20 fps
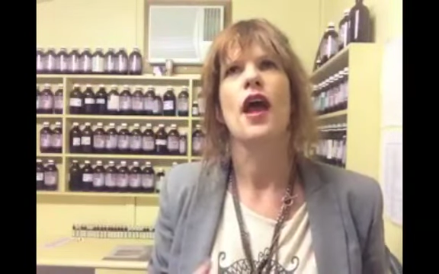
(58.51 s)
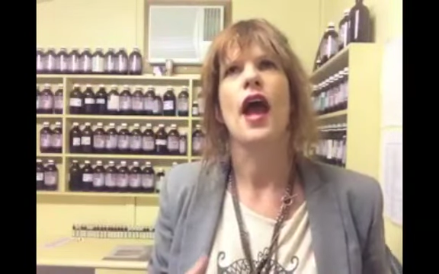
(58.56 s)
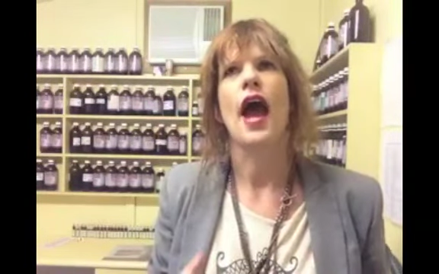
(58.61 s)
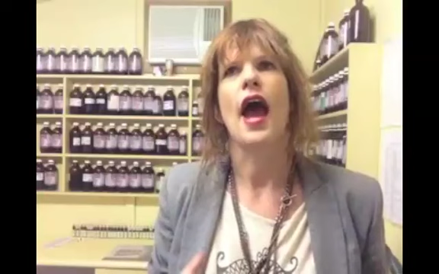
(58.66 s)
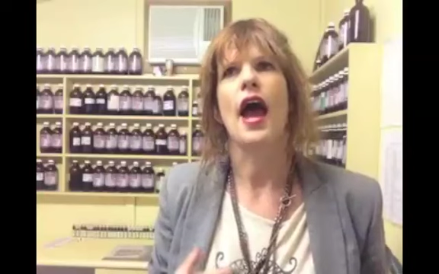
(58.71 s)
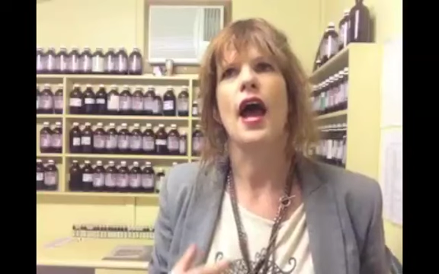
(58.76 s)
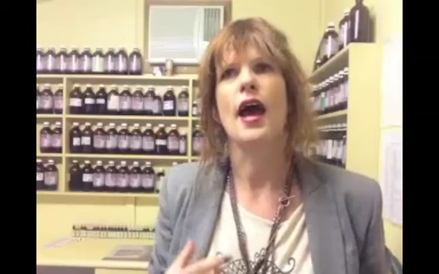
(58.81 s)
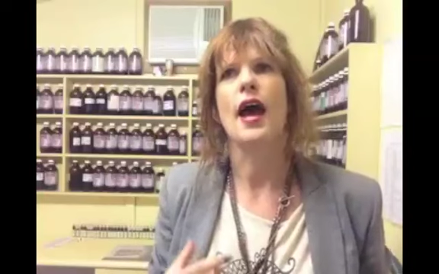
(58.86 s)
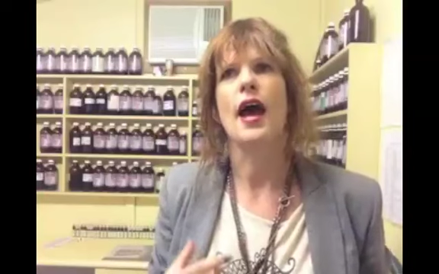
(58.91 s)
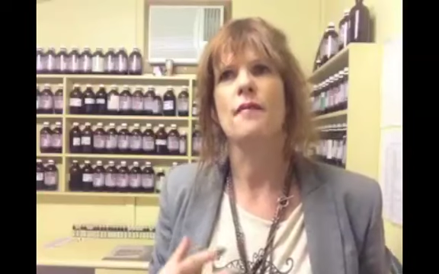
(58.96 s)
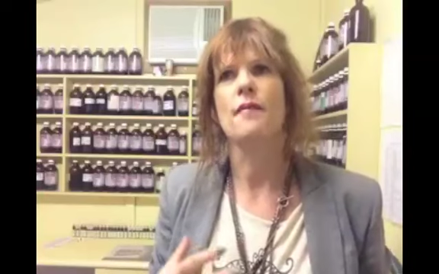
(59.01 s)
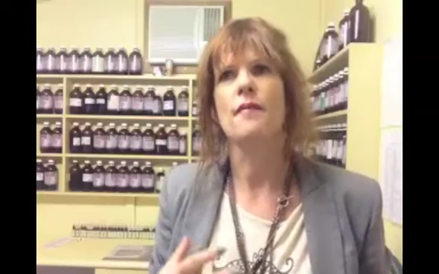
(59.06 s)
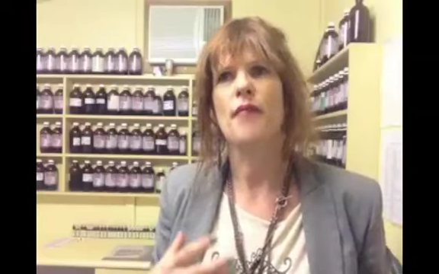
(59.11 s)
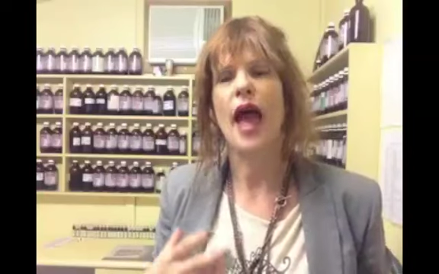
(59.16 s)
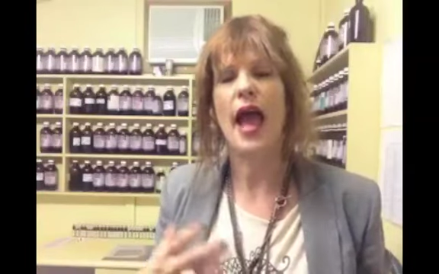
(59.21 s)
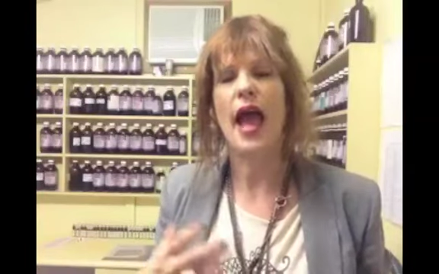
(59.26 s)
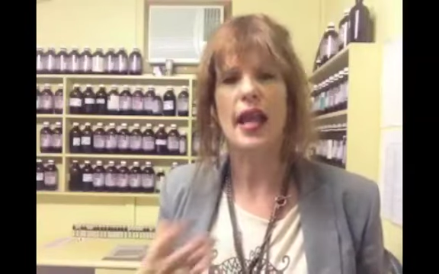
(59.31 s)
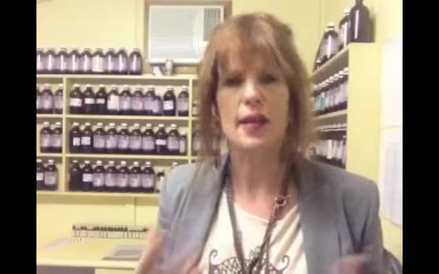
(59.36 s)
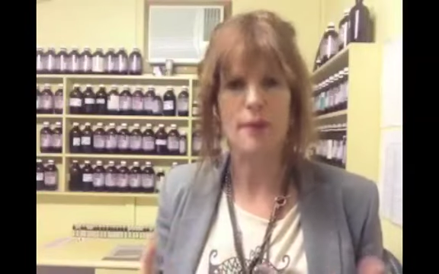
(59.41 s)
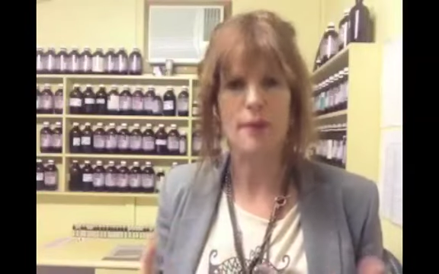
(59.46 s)

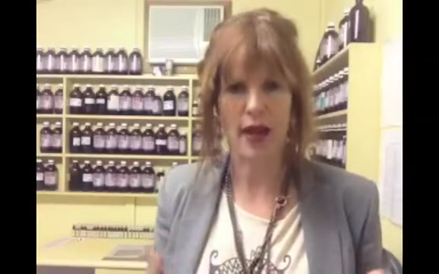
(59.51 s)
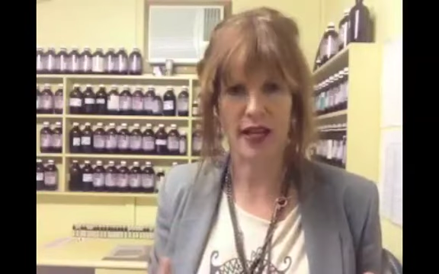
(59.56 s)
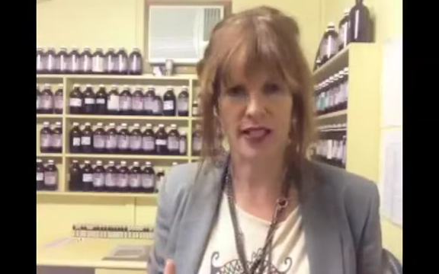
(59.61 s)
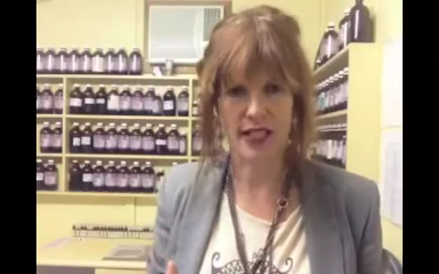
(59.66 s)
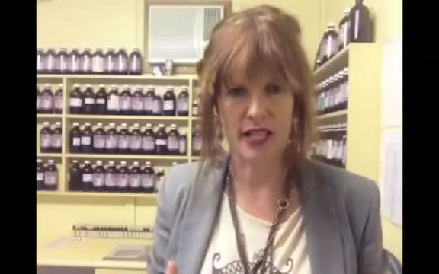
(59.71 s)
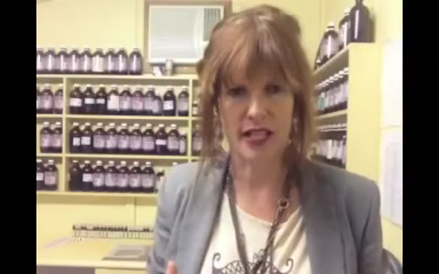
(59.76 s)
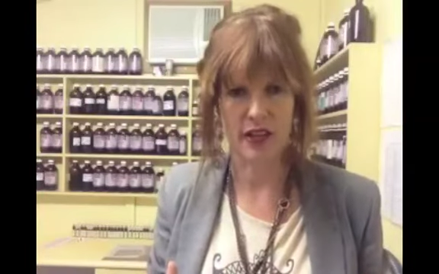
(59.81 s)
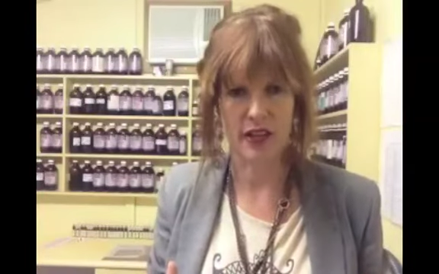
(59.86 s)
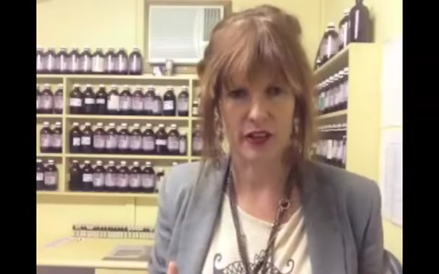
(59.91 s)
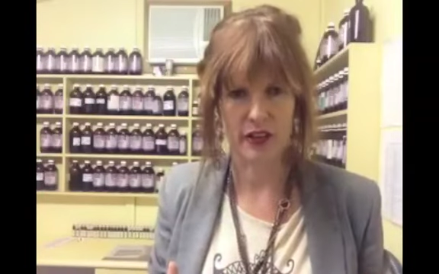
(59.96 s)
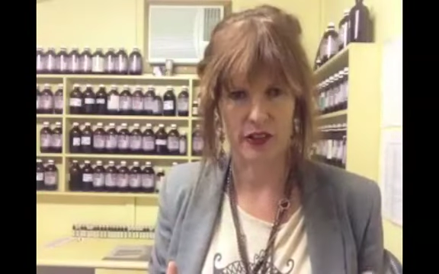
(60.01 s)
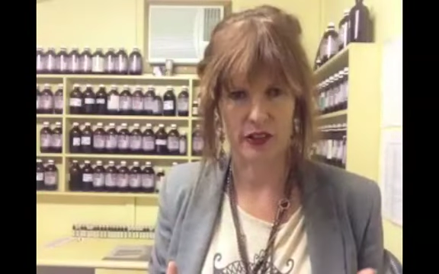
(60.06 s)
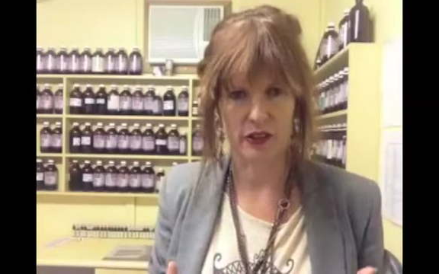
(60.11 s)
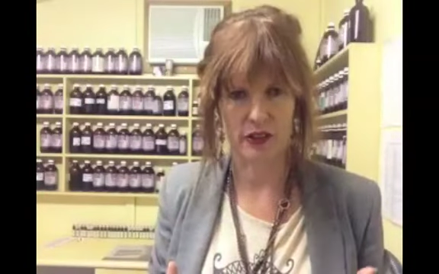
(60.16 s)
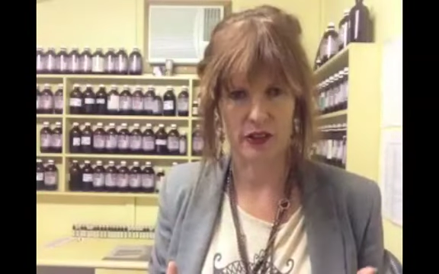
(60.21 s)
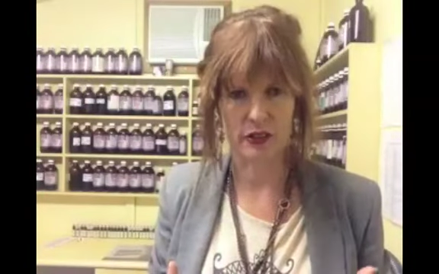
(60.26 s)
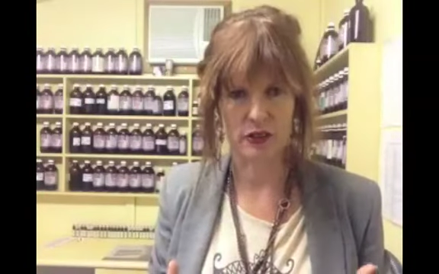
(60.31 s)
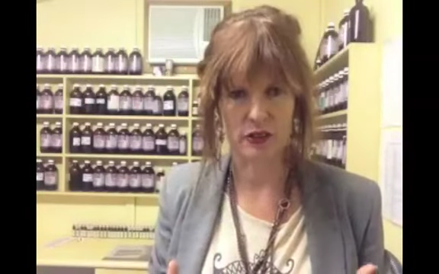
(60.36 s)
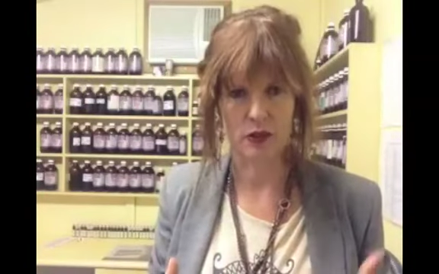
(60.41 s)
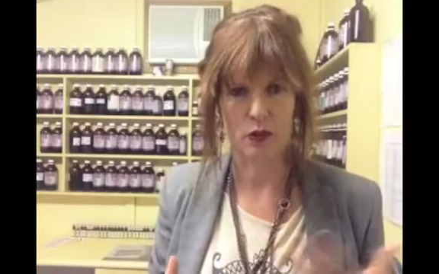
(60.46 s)

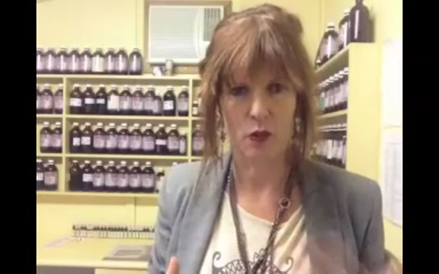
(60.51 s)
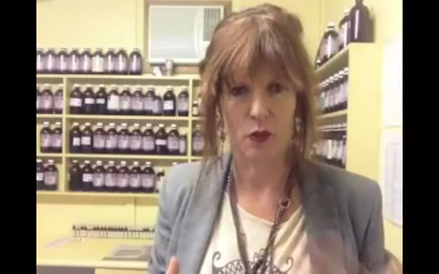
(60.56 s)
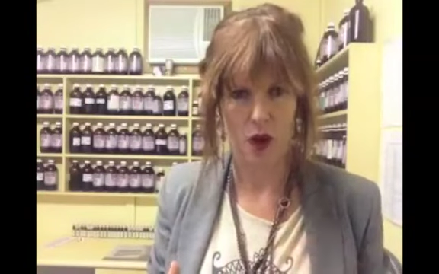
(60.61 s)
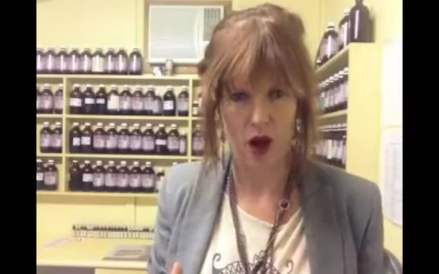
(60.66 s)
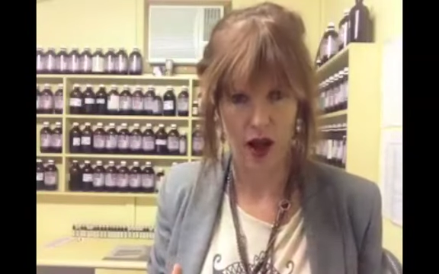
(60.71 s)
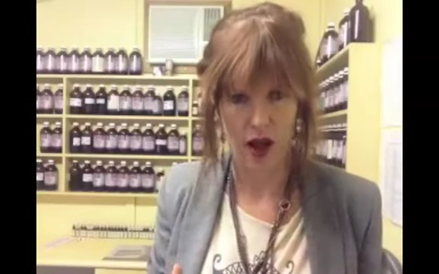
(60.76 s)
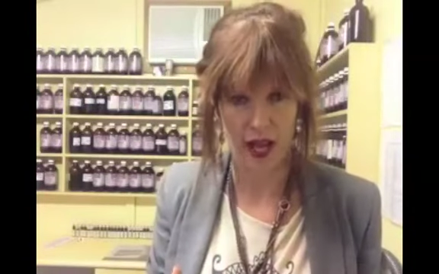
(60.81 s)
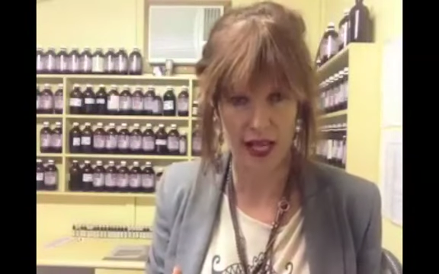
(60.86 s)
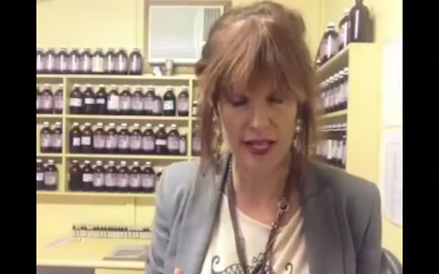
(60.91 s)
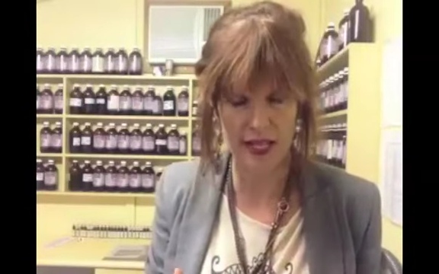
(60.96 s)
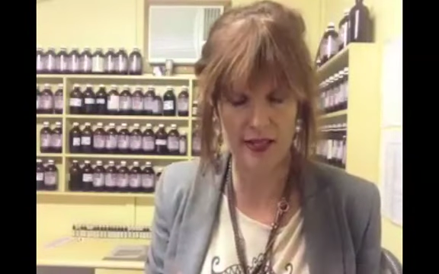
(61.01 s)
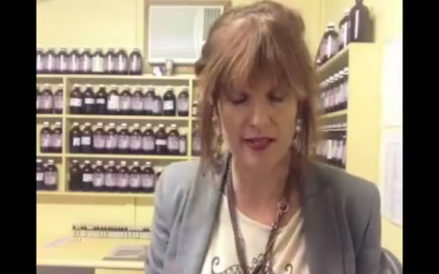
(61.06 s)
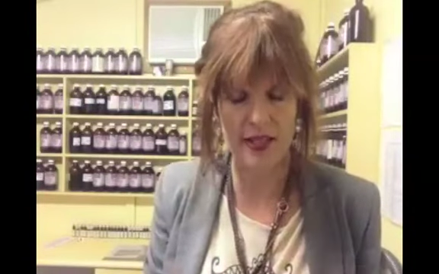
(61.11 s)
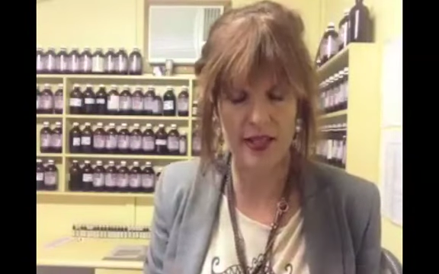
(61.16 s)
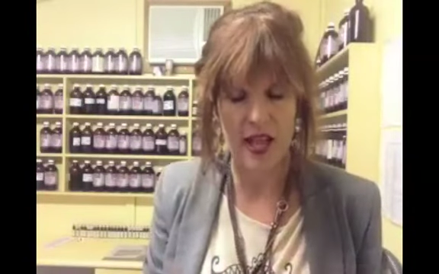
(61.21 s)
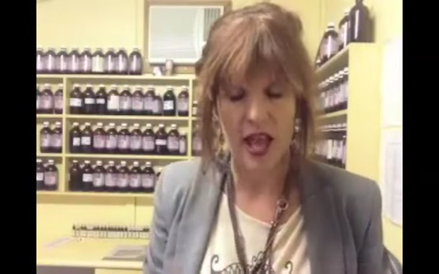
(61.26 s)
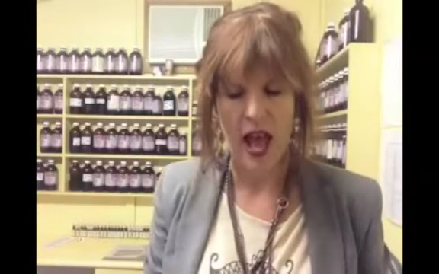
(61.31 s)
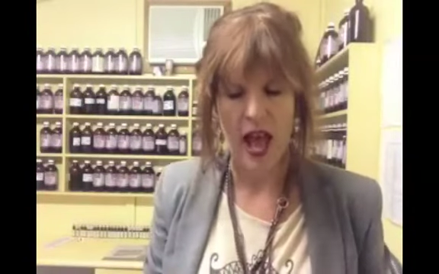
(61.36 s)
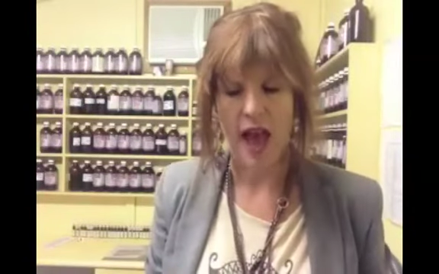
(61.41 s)
antibacterial wise,